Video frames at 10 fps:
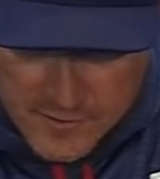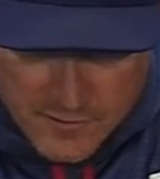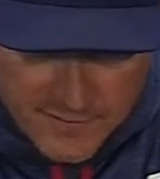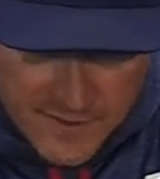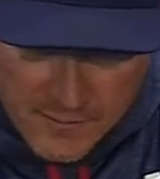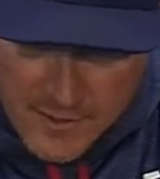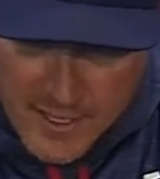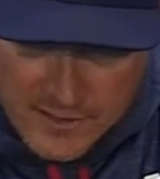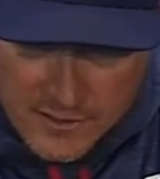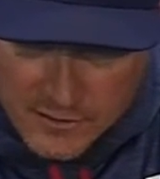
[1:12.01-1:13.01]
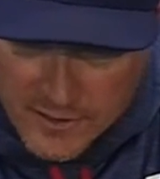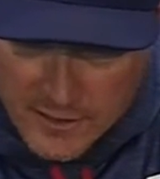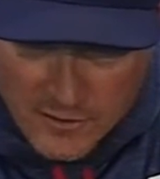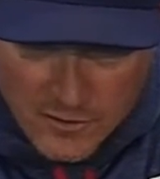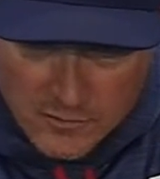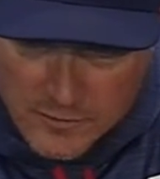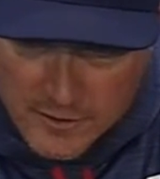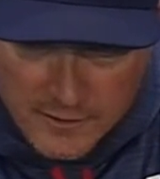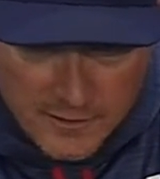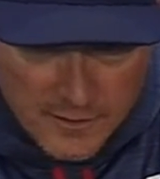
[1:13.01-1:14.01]
terrific at bats all night long,
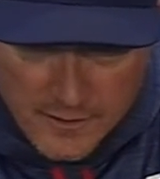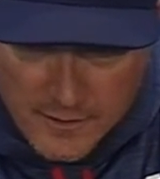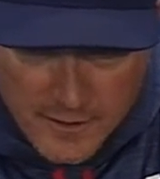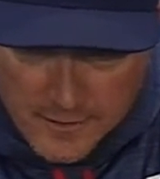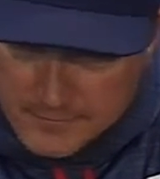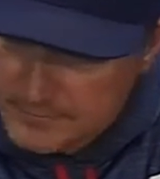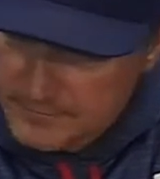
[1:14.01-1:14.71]
but uh,